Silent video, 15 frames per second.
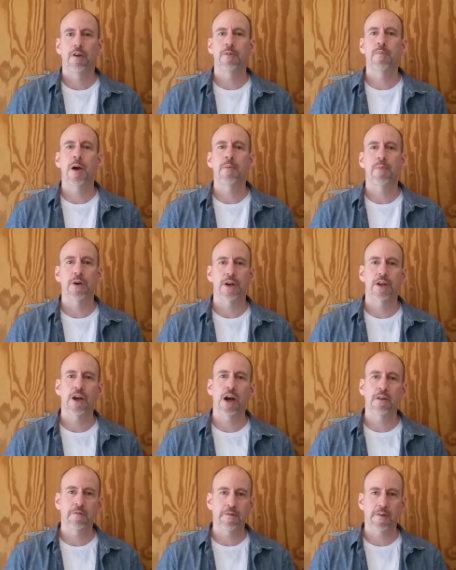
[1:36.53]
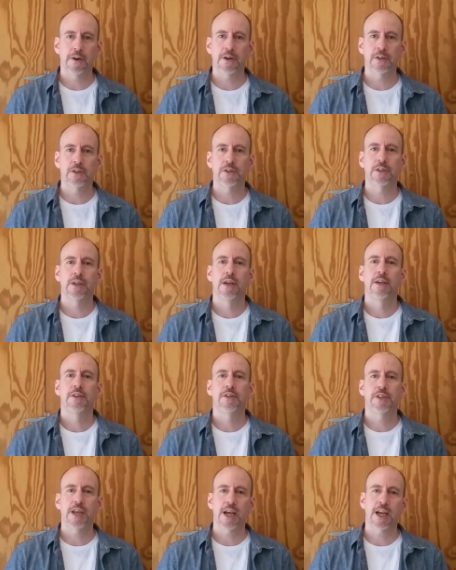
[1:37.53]
Remember, gun first,
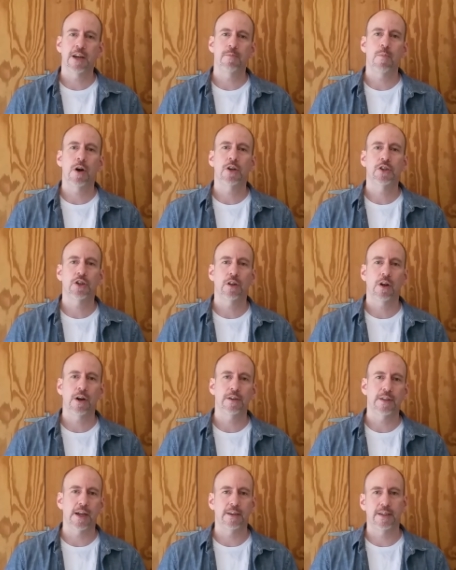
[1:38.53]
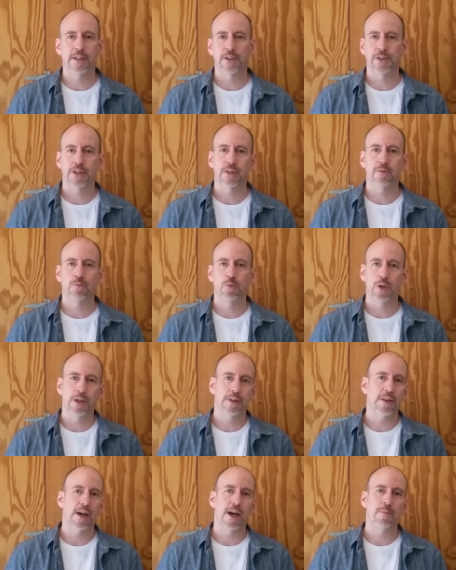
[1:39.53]
second martial art that deals
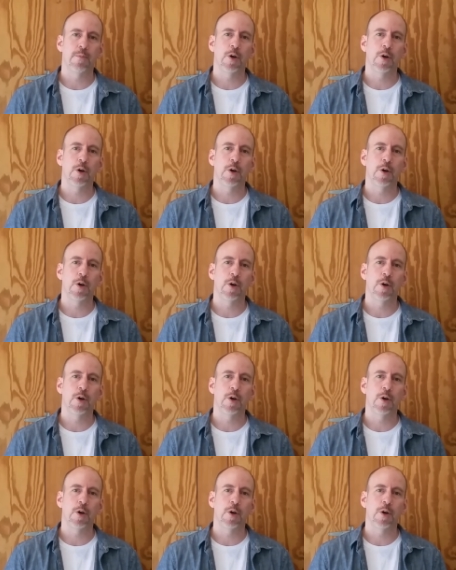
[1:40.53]
with uh,